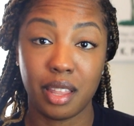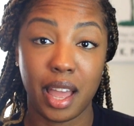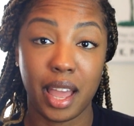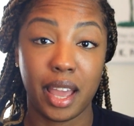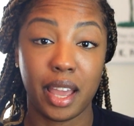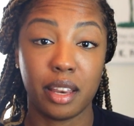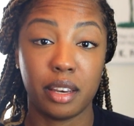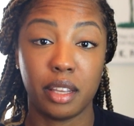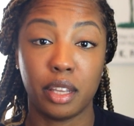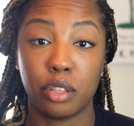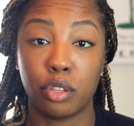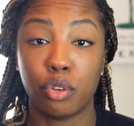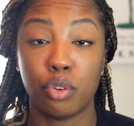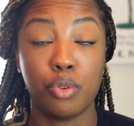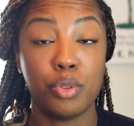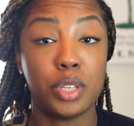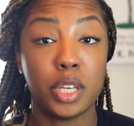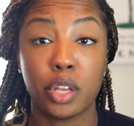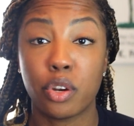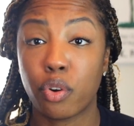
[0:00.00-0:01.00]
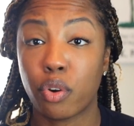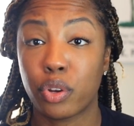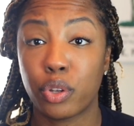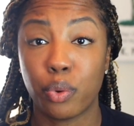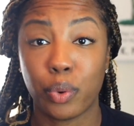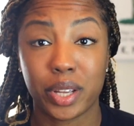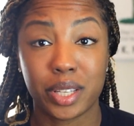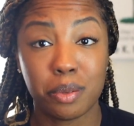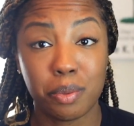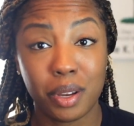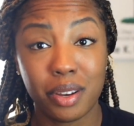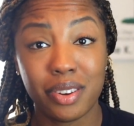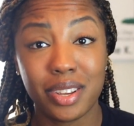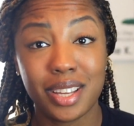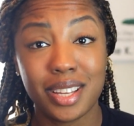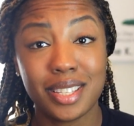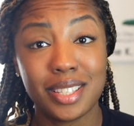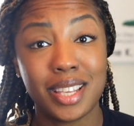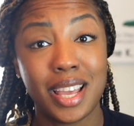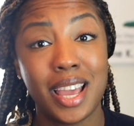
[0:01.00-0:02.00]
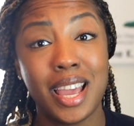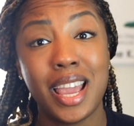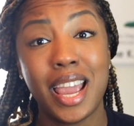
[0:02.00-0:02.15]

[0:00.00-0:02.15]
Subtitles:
that either you did or you experienced,